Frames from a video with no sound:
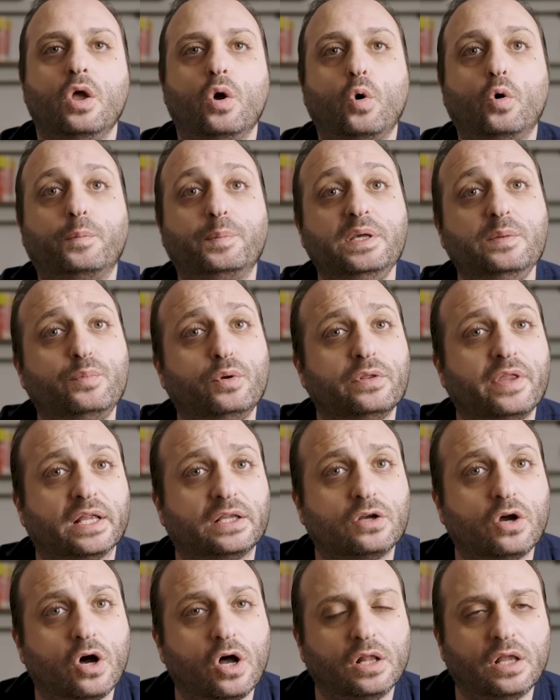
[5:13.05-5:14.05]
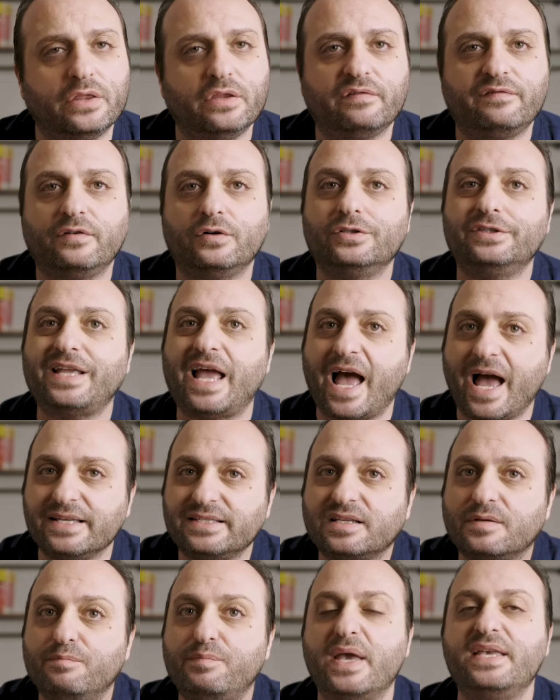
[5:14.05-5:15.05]
or people that call on the phone to
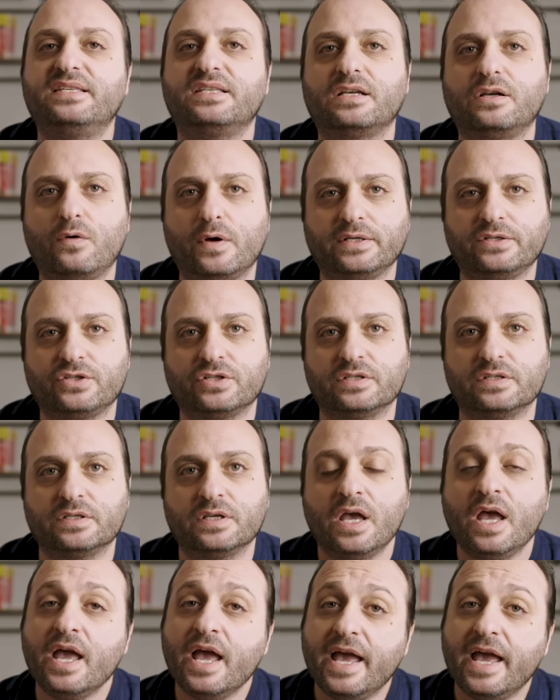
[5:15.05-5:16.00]
ask basic questions.